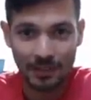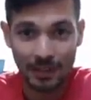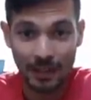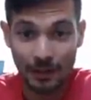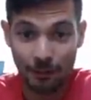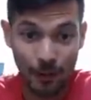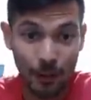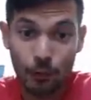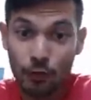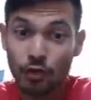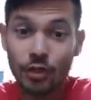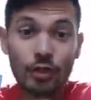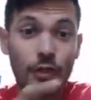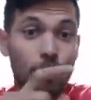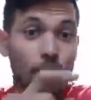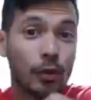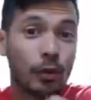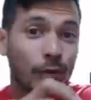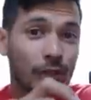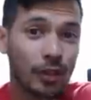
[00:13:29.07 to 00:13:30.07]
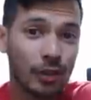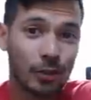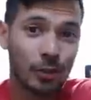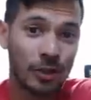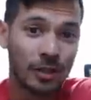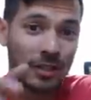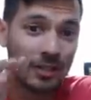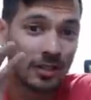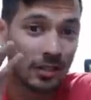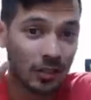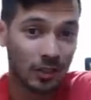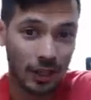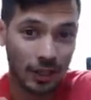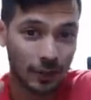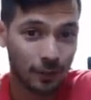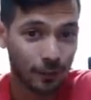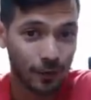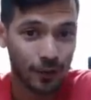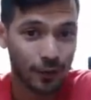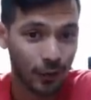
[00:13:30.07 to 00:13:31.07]
if I was just purely doing this
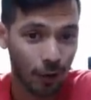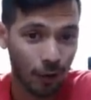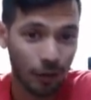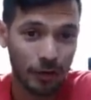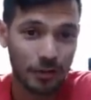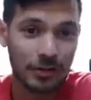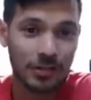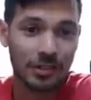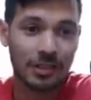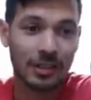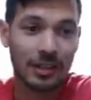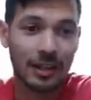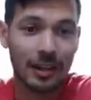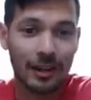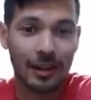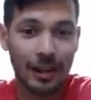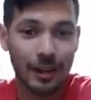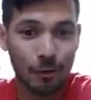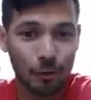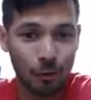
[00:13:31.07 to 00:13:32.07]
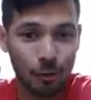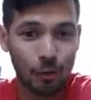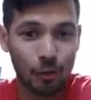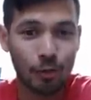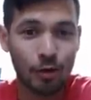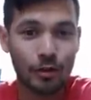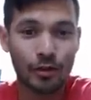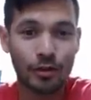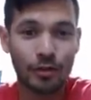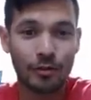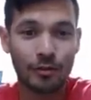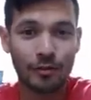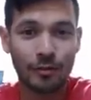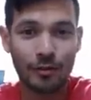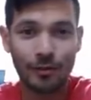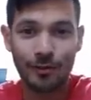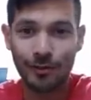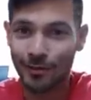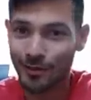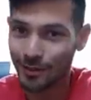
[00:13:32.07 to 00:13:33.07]
just for the dollars, I would
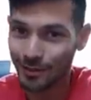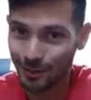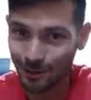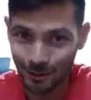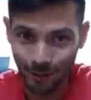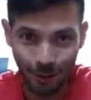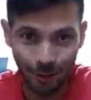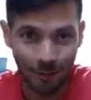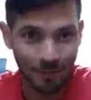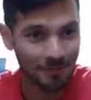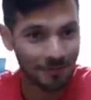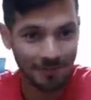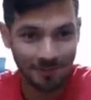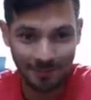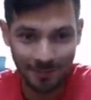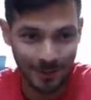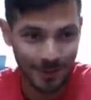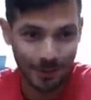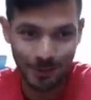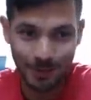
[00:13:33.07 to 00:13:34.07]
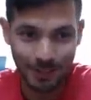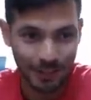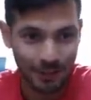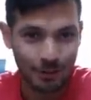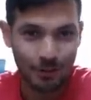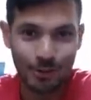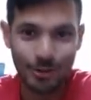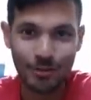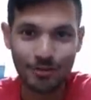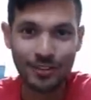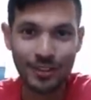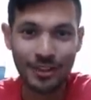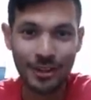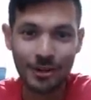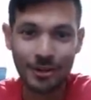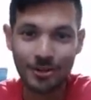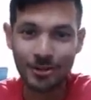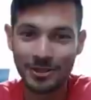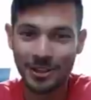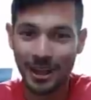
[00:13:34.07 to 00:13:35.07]
stop producing YouTube
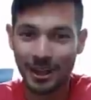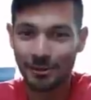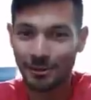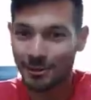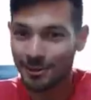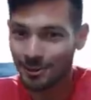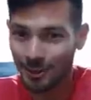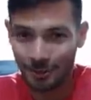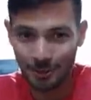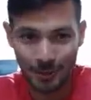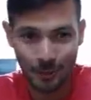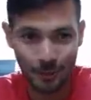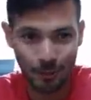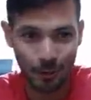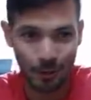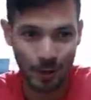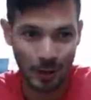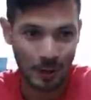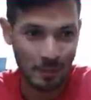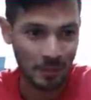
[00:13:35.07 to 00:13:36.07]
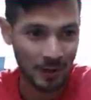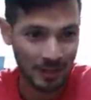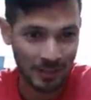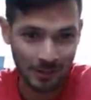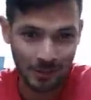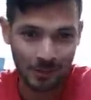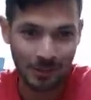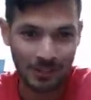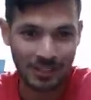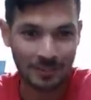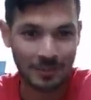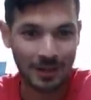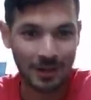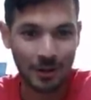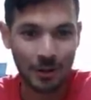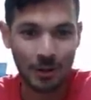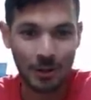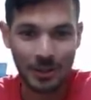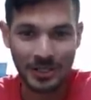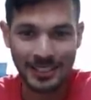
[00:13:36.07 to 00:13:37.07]
videos. I would stop supporting my students in my
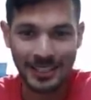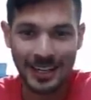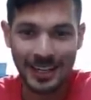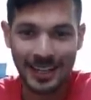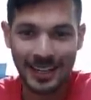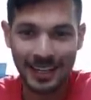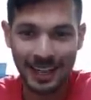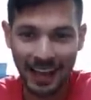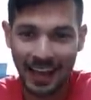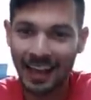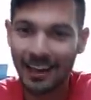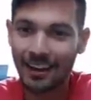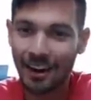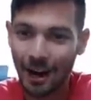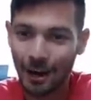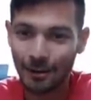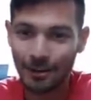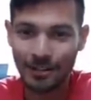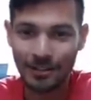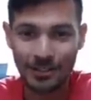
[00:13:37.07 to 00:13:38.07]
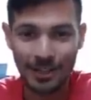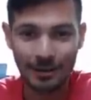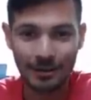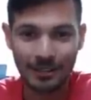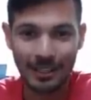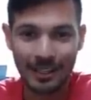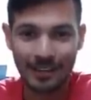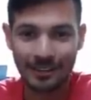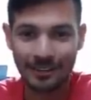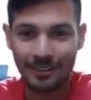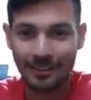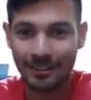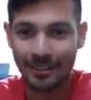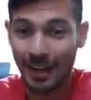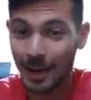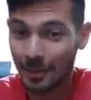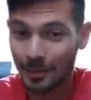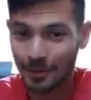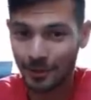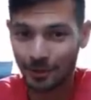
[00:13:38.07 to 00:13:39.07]
course, and I would just double down on
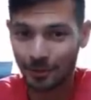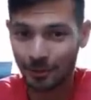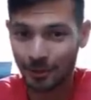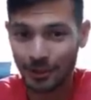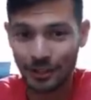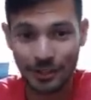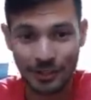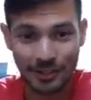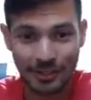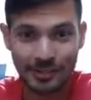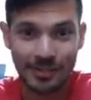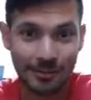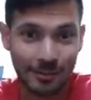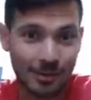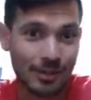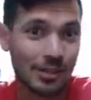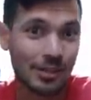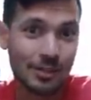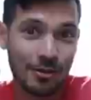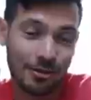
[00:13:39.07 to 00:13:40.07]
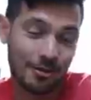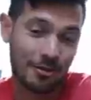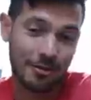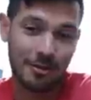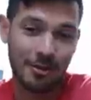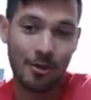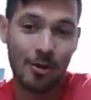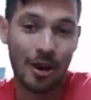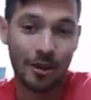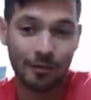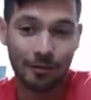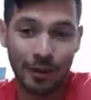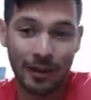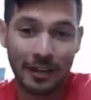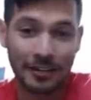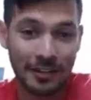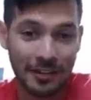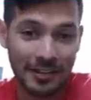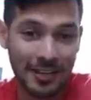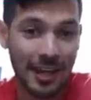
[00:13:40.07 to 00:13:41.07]
Amazon, which is which is quite
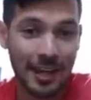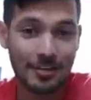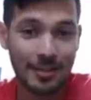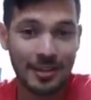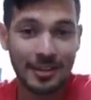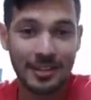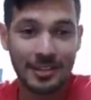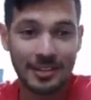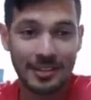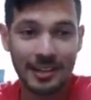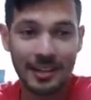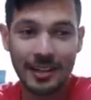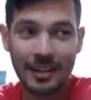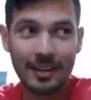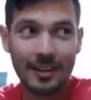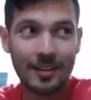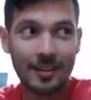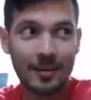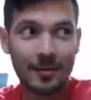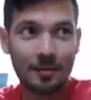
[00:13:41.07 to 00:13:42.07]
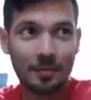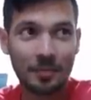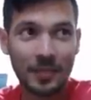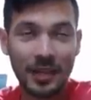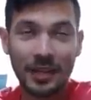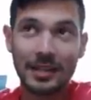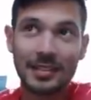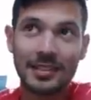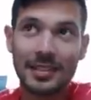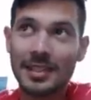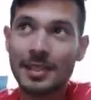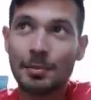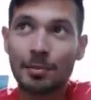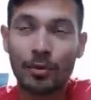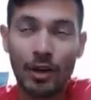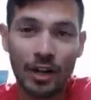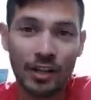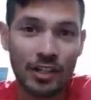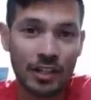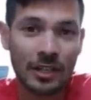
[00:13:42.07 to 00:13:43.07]
funny to say, because I guess the
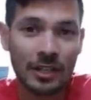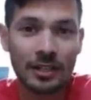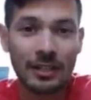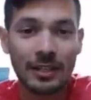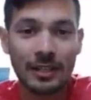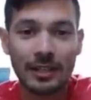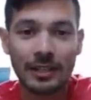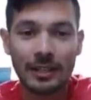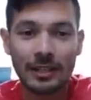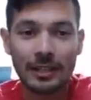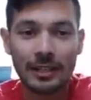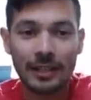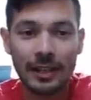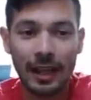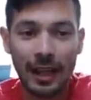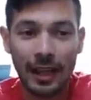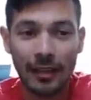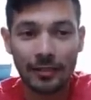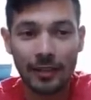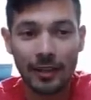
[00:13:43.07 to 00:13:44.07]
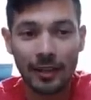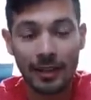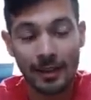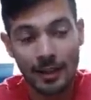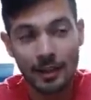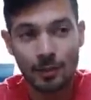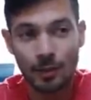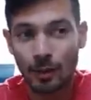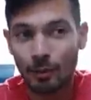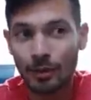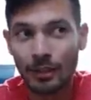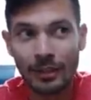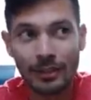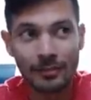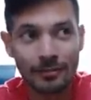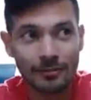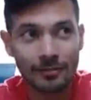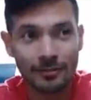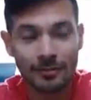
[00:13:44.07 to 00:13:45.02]
impression out there, and it's probably